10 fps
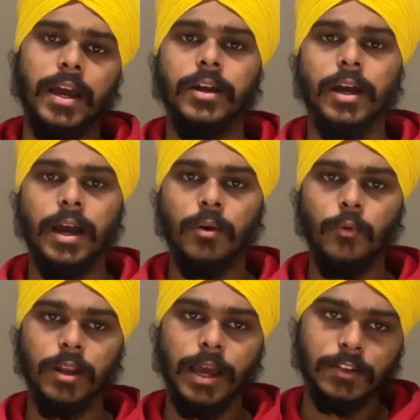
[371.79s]

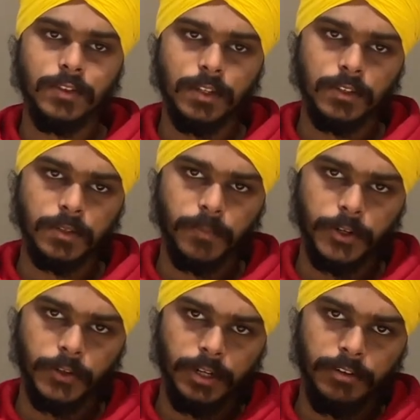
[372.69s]
I realized
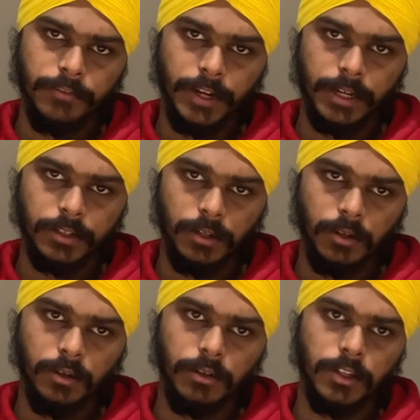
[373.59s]
this particular
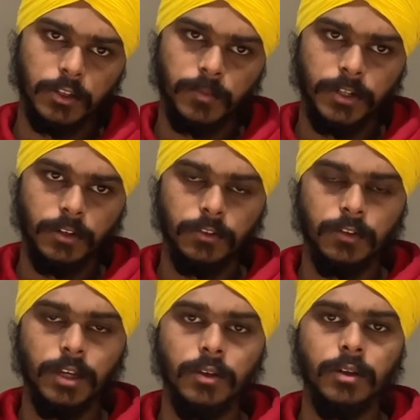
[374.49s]
effect or this
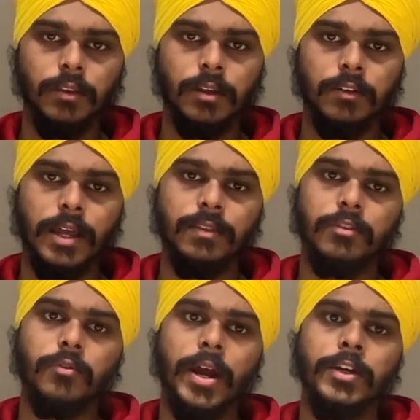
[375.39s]
particular thing that
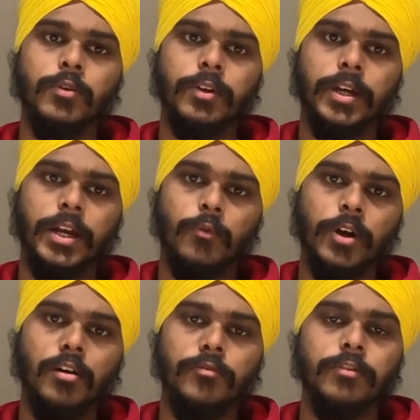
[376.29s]
they're trying to
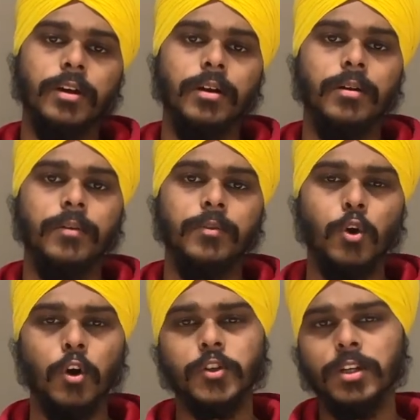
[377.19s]
get rid of, their
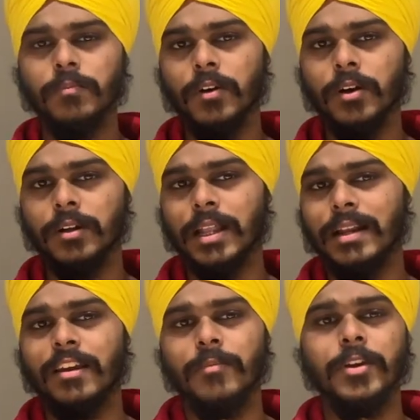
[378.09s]
Gaussian
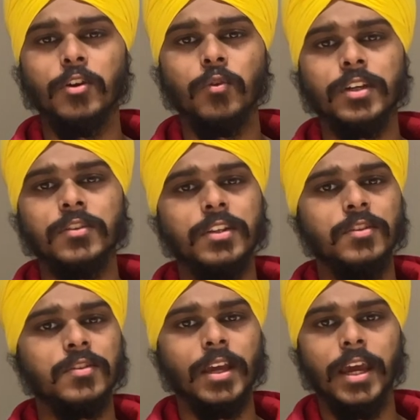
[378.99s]
blur that they've been
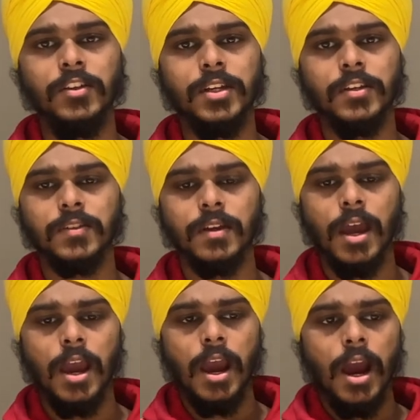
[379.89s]
using since
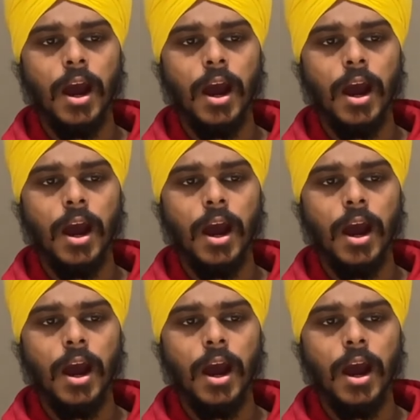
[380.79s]
ages.